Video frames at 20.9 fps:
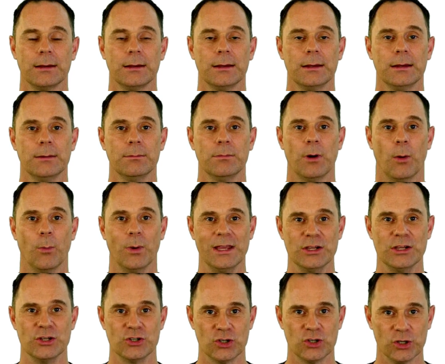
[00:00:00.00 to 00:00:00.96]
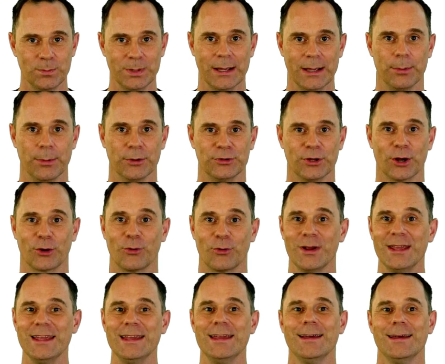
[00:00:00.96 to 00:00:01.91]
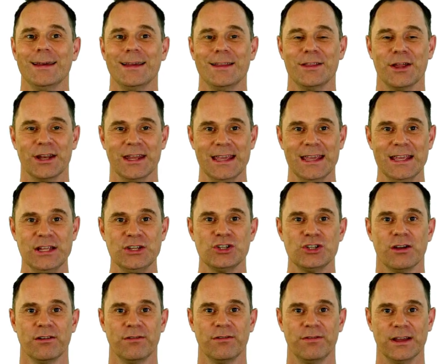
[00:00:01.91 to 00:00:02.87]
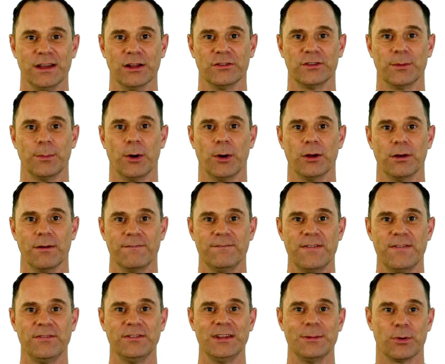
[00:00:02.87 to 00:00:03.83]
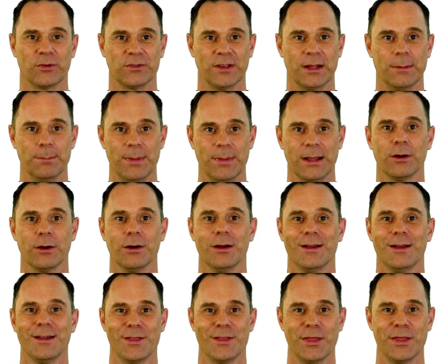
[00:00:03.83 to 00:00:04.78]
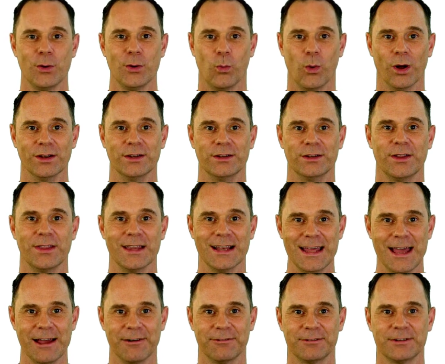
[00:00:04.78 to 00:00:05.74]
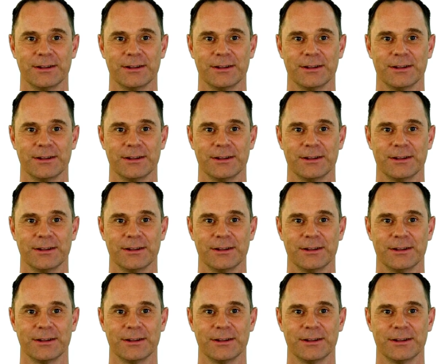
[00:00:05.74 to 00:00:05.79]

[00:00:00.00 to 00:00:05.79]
but we should be able to agree that each feels about 50% bigger than the one to the left.